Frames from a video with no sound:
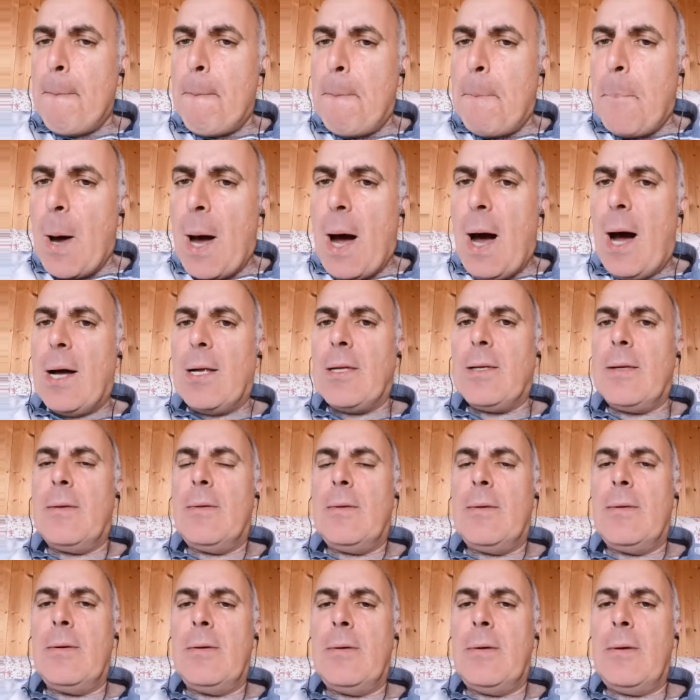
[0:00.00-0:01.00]
But
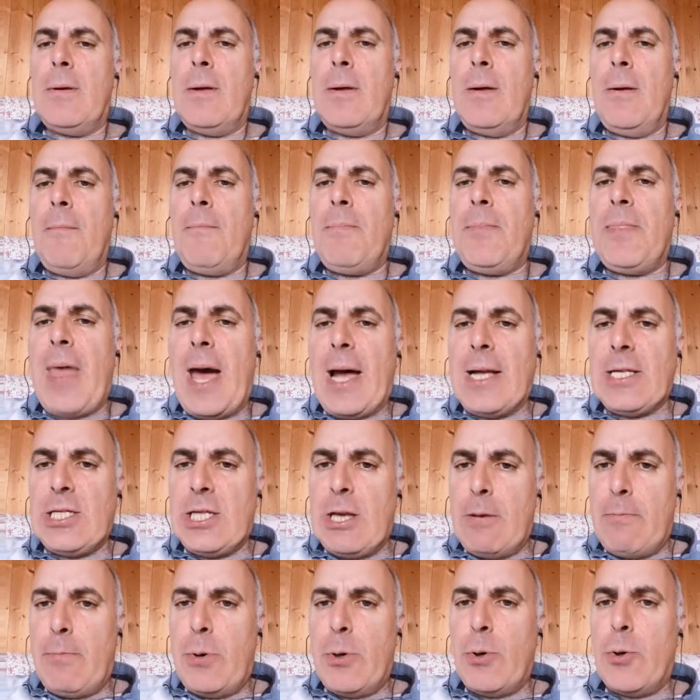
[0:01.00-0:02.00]
that's
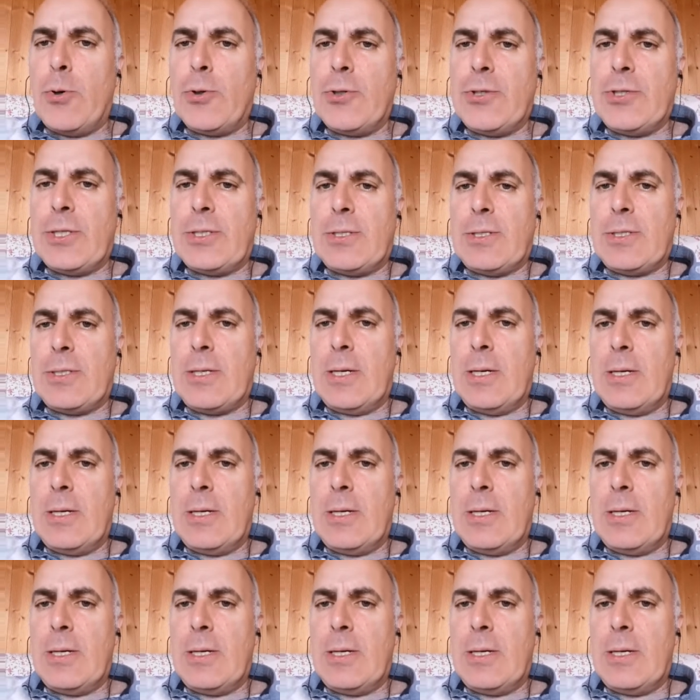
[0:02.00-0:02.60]
important.